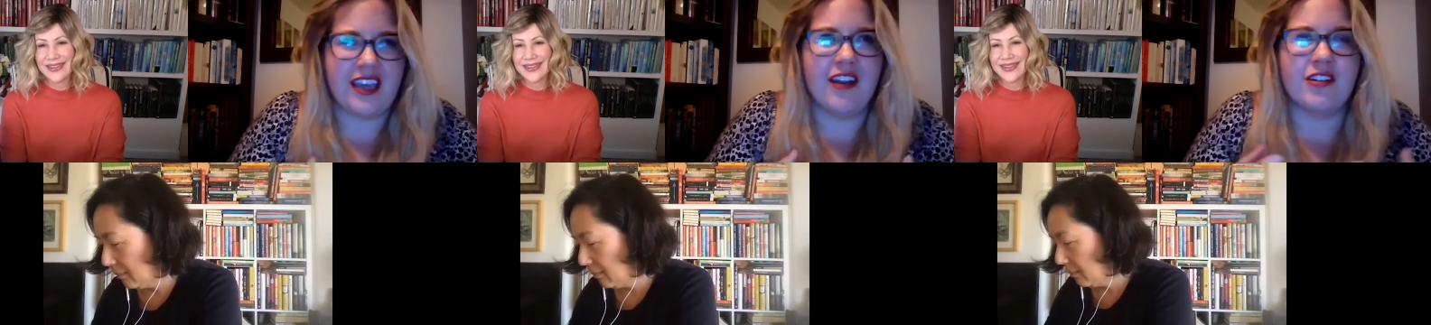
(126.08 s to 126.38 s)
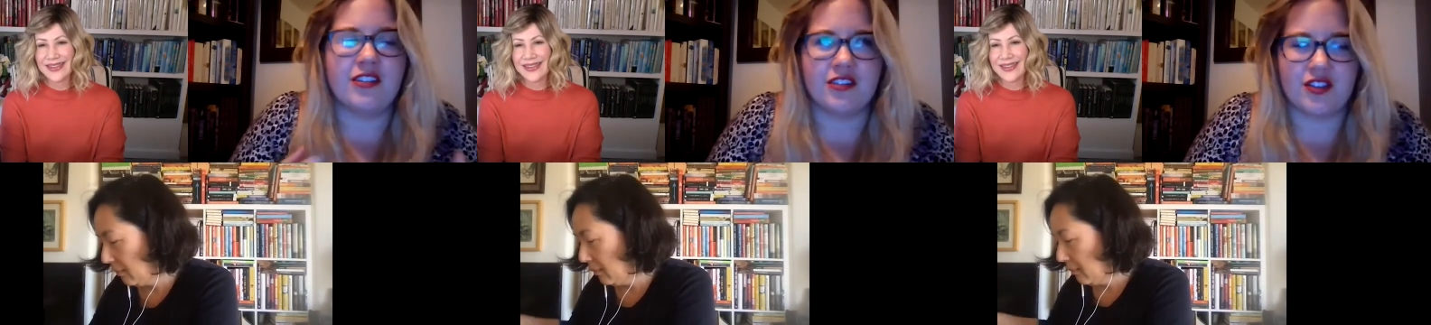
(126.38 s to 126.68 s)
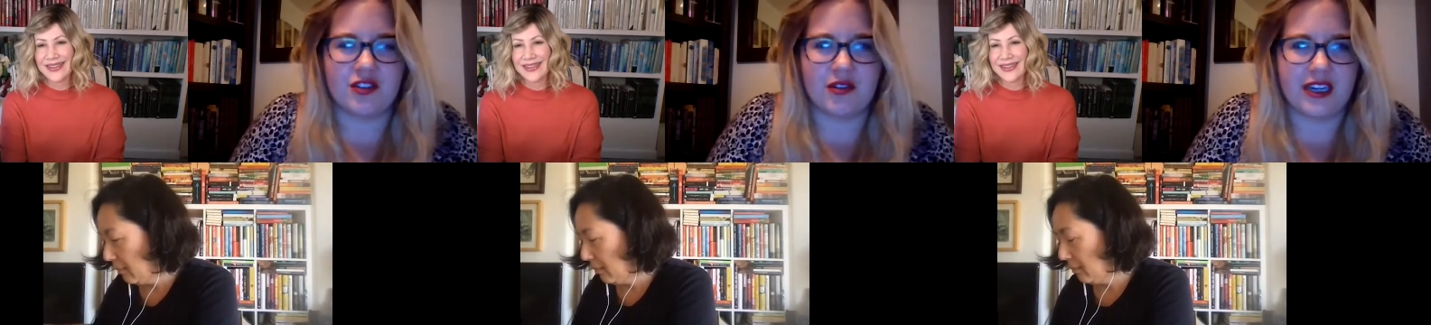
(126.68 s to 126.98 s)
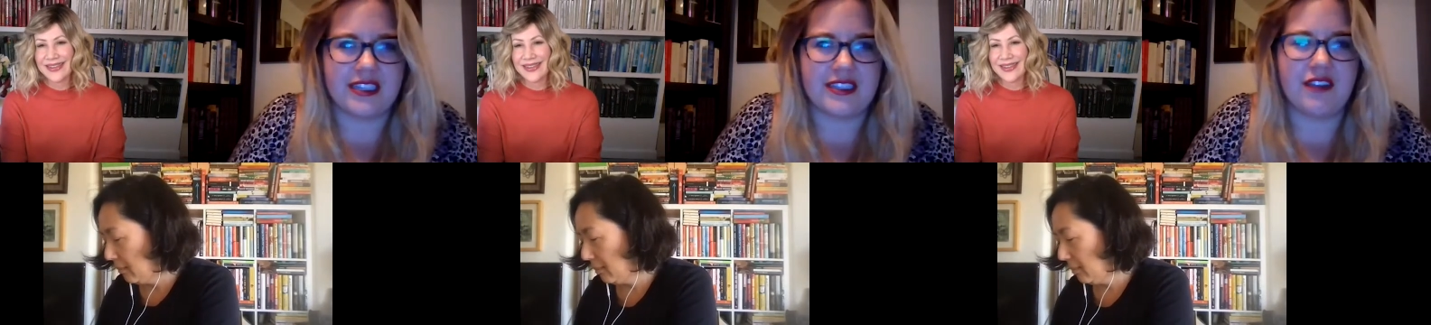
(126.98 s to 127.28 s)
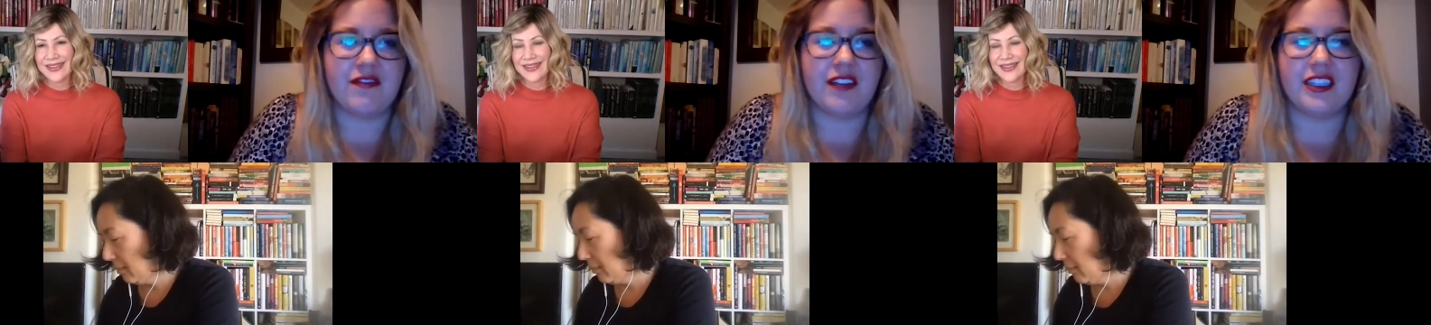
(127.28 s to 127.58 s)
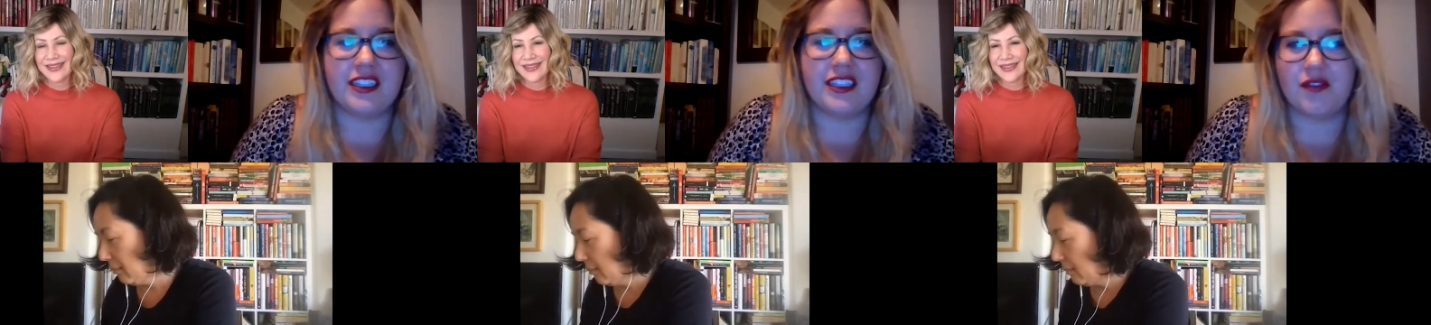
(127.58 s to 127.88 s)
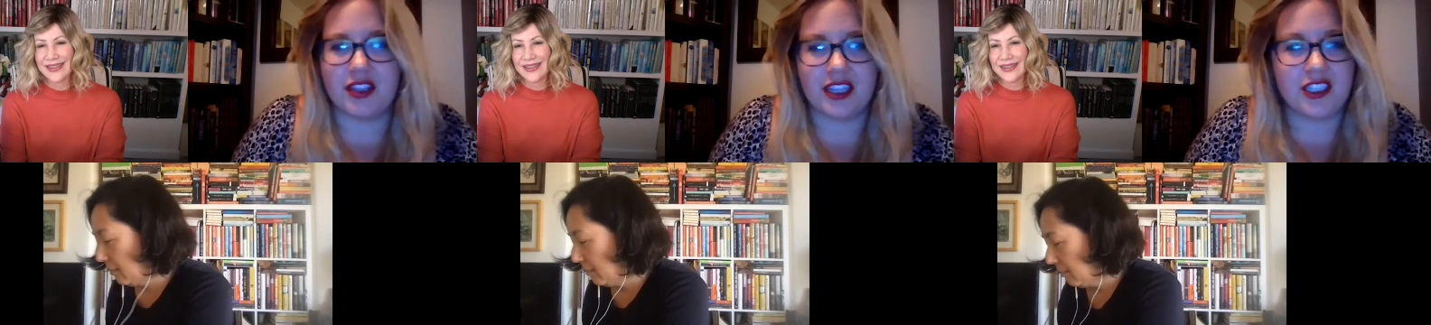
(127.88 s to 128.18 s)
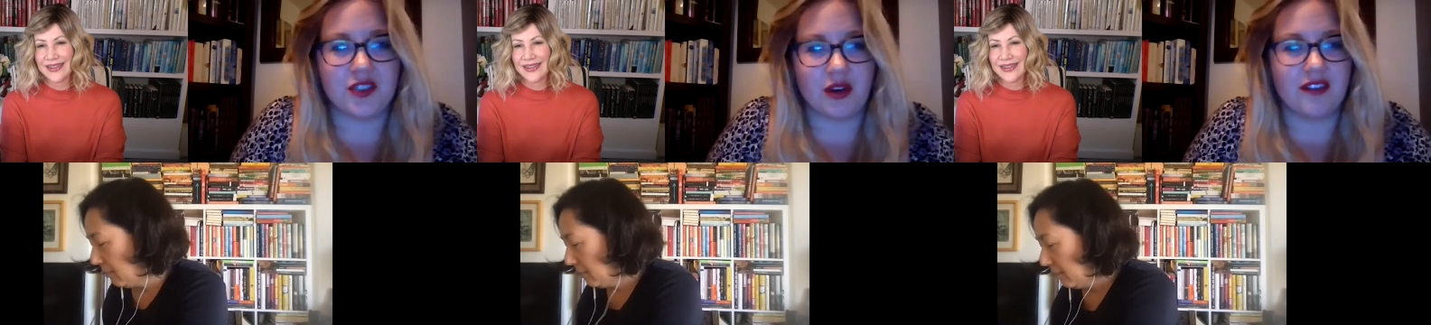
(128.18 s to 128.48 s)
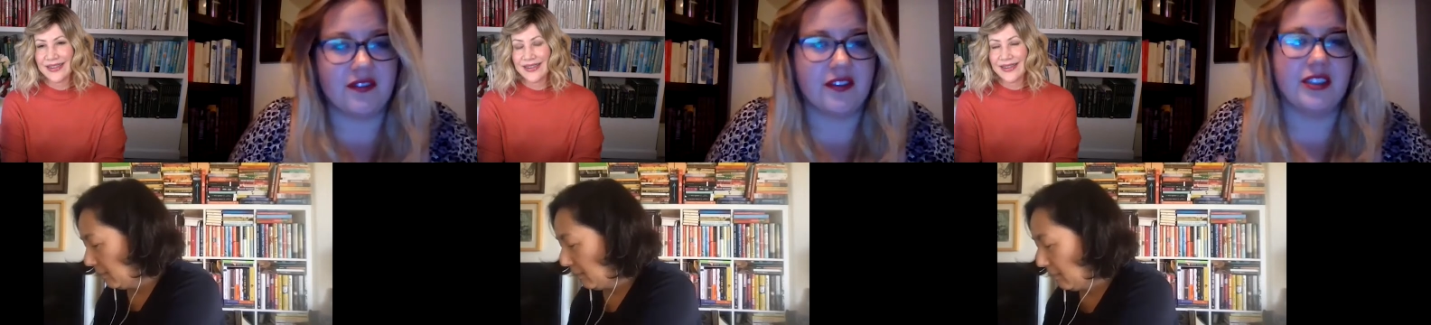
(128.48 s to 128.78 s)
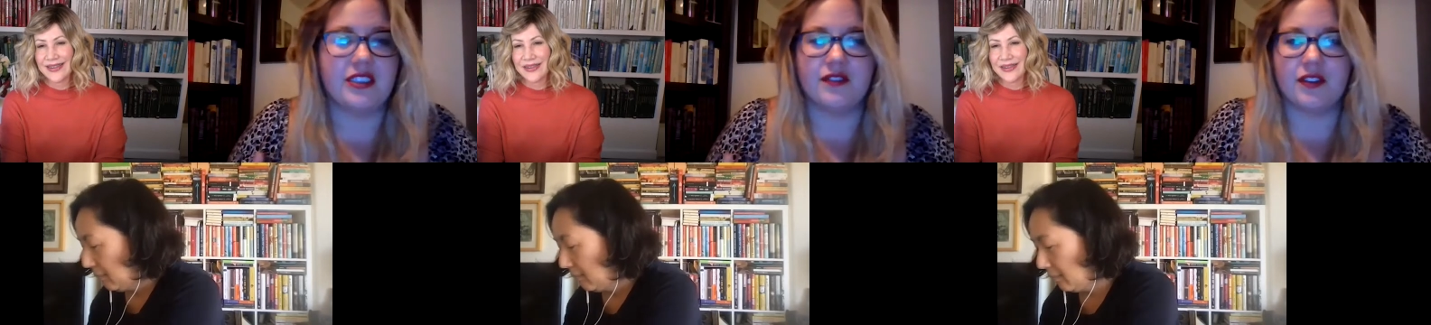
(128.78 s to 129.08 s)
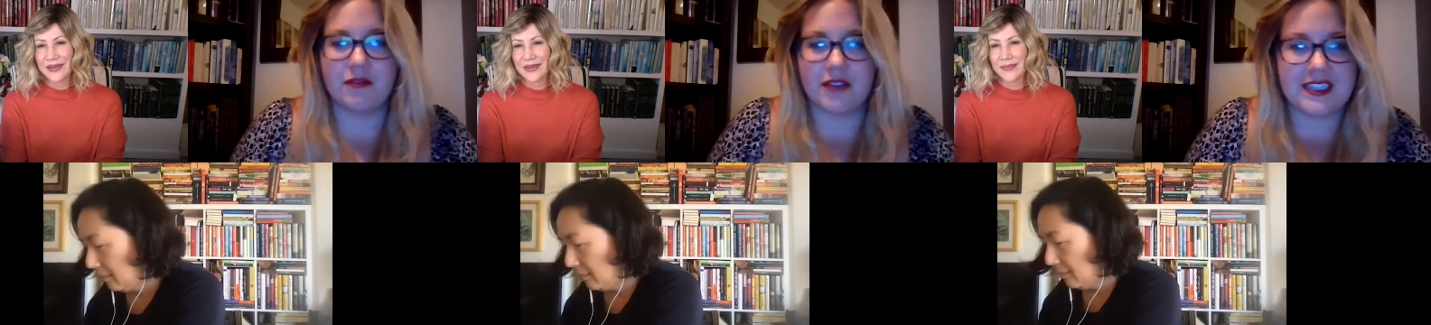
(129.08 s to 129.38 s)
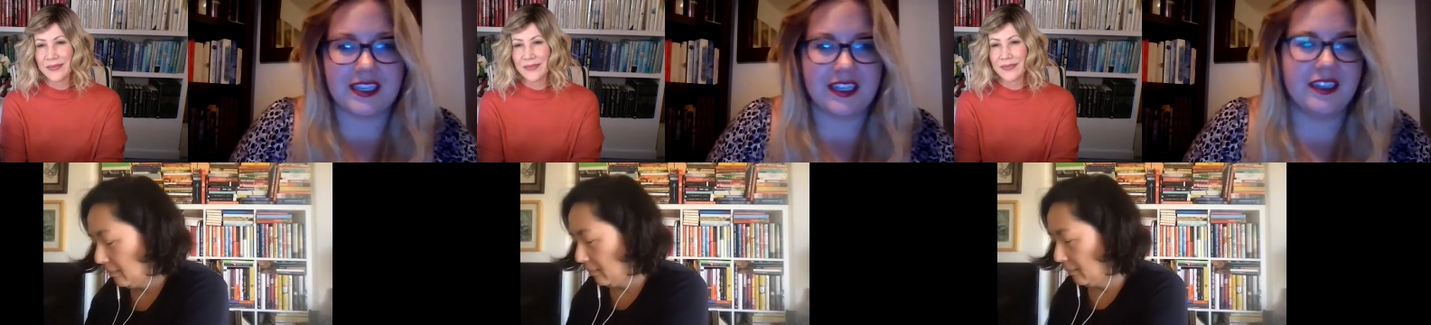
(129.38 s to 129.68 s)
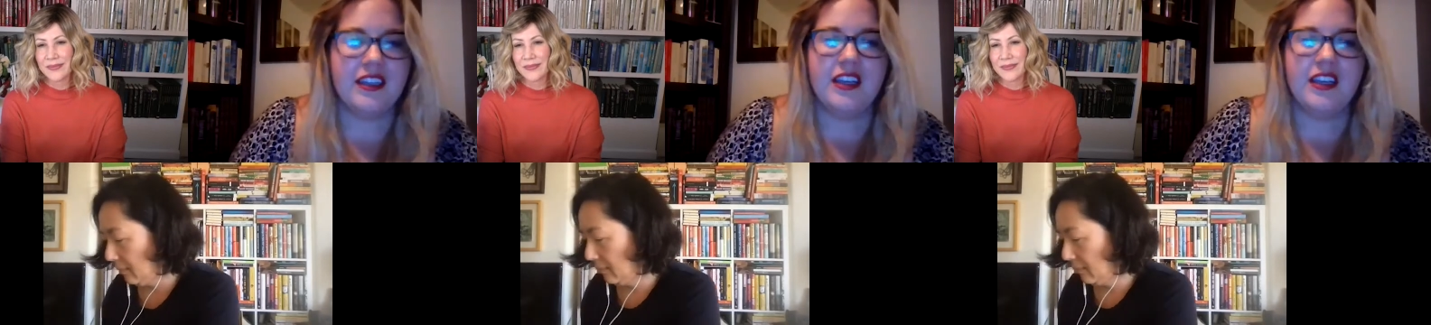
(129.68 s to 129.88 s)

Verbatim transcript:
Speaker 1: character stories, I fell in love with each one for a different reason.